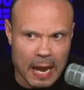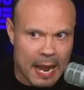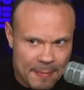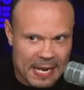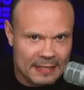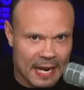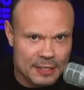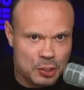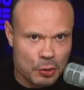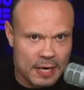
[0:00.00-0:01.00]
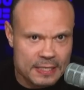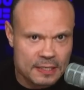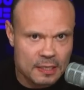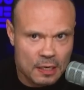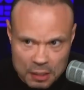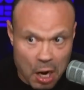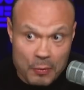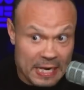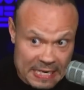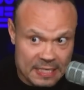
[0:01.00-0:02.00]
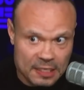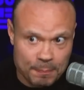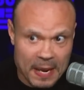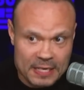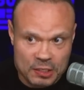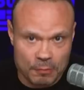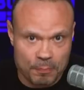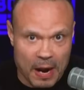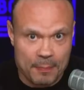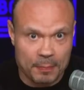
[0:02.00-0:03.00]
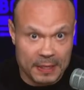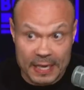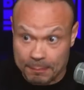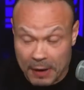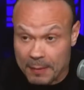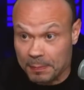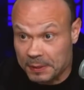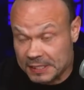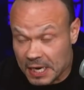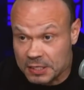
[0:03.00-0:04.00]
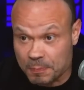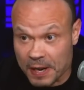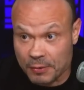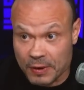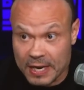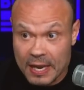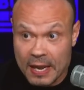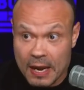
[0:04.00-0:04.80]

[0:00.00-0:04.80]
I made that choice, knowing Easy Pass could probably, and probably does, by the way,